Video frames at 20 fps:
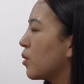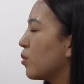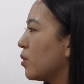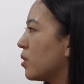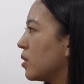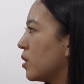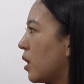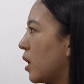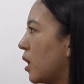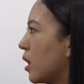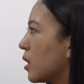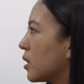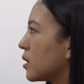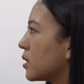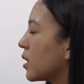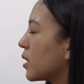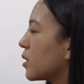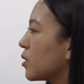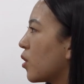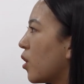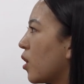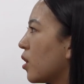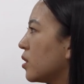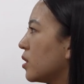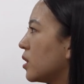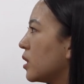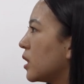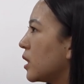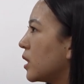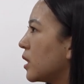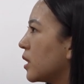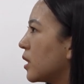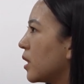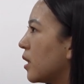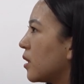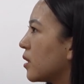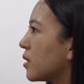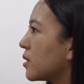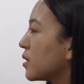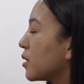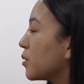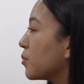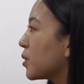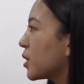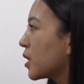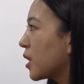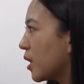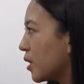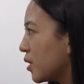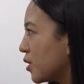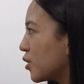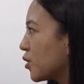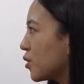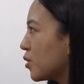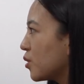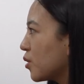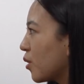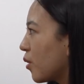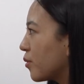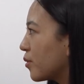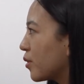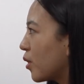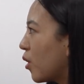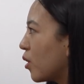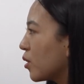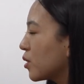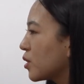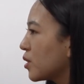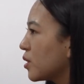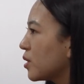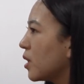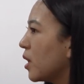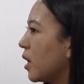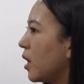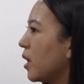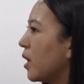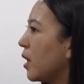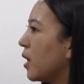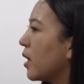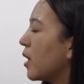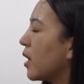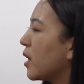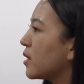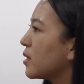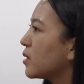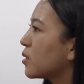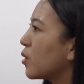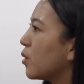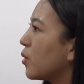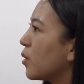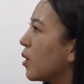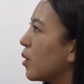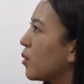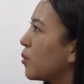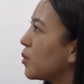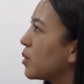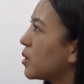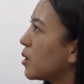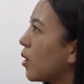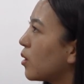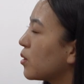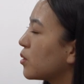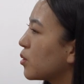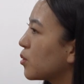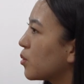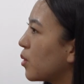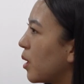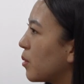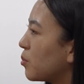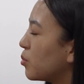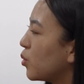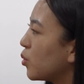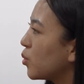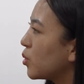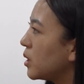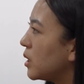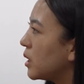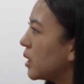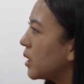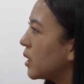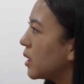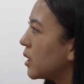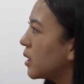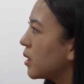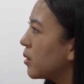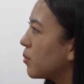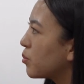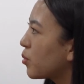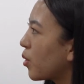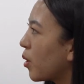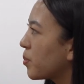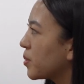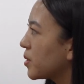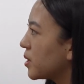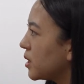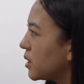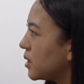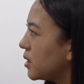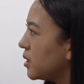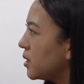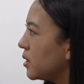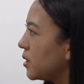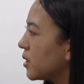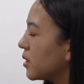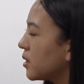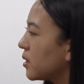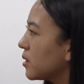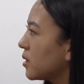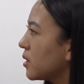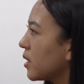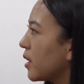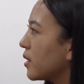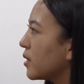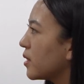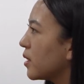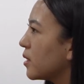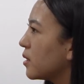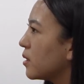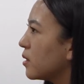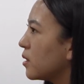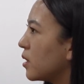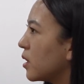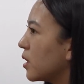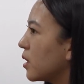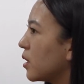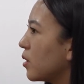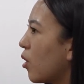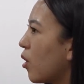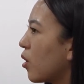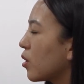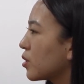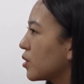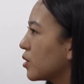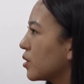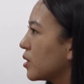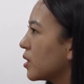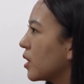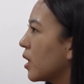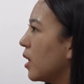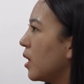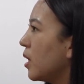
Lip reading: will set all the terms and conditions of the auction, and will also upload the property details and then the auction